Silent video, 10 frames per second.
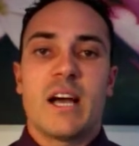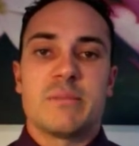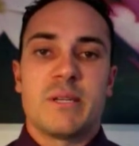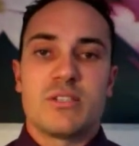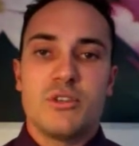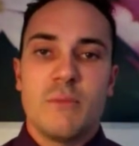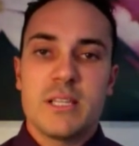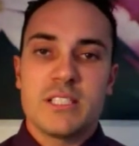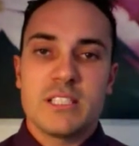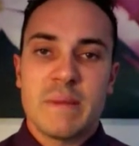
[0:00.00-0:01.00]
I spent 2
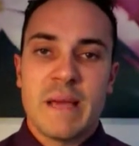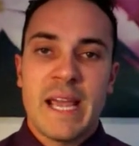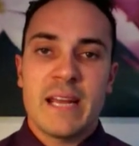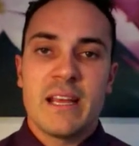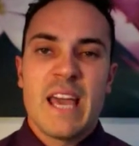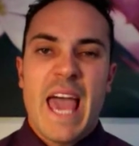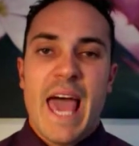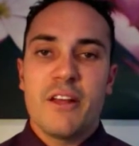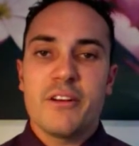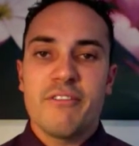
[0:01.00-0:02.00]
months in Spain,
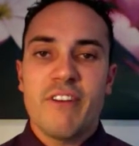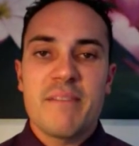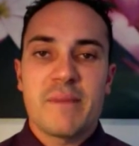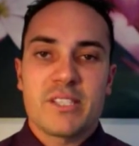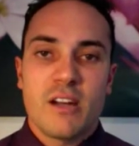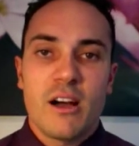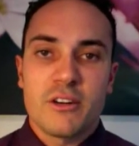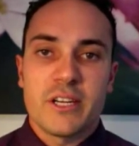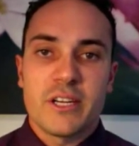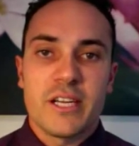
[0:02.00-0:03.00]
and another 5 months in
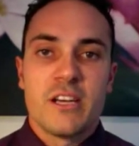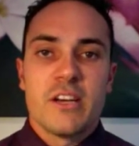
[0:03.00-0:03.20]
Hungary.